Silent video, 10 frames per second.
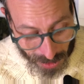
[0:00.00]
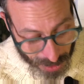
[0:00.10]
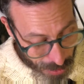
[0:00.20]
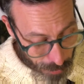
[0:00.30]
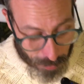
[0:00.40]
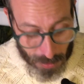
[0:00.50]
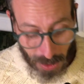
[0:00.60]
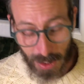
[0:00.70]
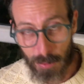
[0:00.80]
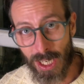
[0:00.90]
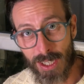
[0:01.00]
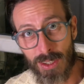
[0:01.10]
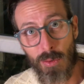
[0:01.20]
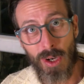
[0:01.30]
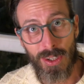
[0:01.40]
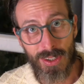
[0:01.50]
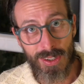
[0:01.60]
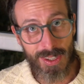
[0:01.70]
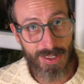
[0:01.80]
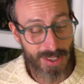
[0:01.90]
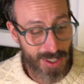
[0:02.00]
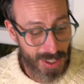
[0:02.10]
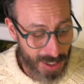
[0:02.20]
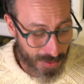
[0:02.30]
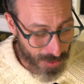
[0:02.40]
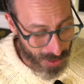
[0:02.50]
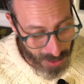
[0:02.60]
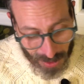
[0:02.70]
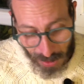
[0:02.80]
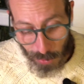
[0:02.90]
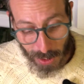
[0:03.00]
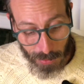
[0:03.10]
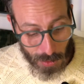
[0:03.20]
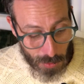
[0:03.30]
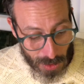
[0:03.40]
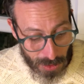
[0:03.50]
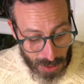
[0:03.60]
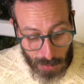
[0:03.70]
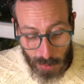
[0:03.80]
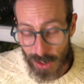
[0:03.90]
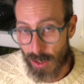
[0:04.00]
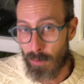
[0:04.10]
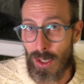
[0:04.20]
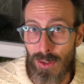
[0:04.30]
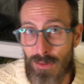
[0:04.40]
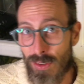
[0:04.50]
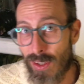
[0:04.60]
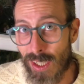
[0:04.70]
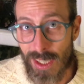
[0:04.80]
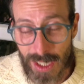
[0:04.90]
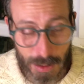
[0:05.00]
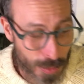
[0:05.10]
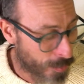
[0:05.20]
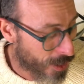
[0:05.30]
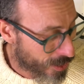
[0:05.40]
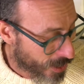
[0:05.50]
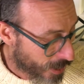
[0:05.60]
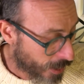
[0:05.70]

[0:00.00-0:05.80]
keep cutting back the water and see if I can get away with watering it once a month for the next couple months.